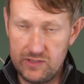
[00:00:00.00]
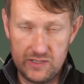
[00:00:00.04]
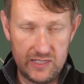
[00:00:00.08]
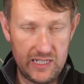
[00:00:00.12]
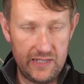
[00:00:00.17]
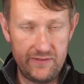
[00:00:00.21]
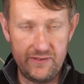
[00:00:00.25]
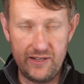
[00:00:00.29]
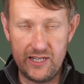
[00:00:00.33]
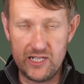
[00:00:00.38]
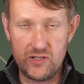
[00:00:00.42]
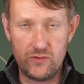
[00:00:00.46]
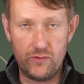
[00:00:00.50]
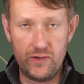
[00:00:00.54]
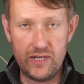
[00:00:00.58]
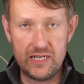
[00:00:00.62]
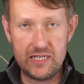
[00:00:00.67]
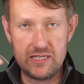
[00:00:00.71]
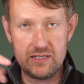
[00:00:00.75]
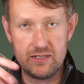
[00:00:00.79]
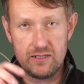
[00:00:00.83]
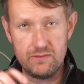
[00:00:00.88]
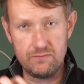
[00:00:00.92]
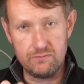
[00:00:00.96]
Give it a
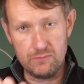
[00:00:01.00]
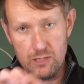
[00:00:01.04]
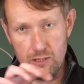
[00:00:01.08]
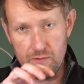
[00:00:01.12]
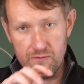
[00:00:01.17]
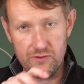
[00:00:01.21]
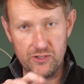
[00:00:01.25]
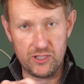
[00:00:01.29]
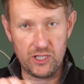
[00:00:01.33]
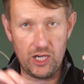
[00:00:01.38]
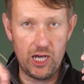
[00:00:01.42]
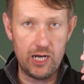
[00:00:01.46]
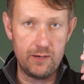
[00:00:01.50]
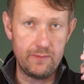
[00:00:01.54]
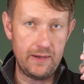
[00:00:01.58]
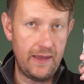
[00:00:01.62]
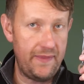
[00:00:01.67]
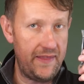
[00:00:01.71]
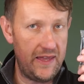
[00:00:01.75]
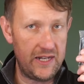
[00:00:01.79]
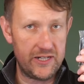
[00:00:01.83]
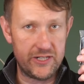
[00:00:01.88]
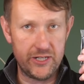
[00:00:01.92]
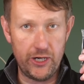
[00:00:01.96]
twist, move the comb
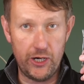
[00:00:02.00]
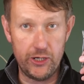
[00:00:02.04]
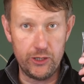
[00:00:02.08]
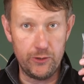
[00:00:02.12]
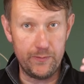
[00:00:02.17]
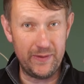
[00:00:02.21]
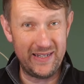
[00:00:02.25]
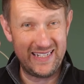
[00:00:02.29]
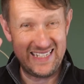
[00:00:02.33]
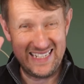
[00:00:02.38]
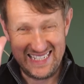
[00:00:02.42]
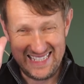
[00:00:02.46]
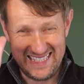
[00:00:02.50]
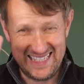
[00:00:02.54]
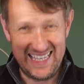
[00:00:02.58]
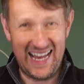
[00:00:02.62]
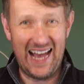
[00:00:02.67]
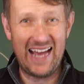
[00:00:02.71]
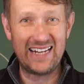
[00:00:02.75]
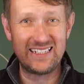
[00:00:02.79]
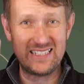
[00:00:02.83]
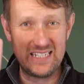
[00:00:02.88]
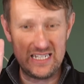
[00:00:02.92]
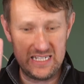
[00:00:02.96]
and then tighten up. It is
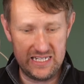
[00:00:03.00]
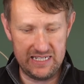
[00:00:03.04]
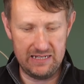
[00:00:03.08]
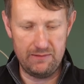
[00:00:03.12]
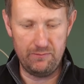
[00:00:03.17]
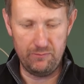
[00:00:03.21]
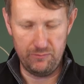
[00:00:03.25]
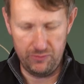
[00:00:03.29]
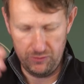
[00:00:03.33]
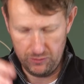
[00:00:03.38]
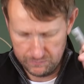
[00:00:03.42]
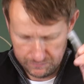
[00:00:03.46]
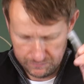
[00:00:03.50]
that simple.